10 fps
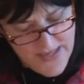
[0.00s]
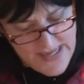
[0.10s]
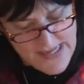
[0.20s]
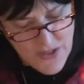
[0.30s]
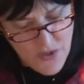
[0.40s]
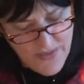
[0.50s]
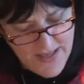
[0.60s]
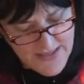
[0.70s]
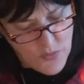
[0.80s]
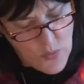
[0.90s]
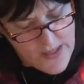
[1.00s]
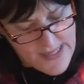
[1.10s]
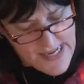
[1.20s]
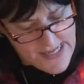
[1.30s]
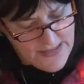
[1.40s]
in
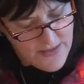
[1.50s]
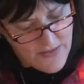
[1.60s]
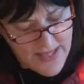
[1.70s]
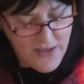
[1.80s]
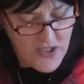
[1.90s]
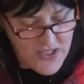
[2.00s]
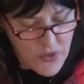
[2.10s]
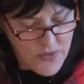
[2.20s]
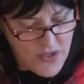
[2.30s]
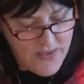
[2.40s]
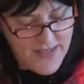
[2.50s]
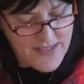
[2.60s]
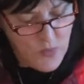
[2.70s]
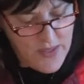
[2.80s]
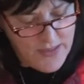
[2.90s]
2001, and they looked into it in
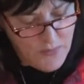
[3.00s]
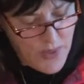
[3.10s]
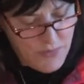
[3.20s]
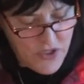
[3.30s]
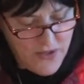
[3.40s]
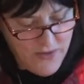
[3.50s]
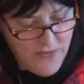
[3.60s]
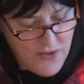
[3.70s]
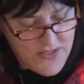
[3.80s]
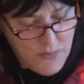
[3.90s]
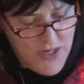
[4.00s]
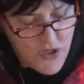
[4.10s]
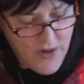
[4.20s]
2001 and published their first major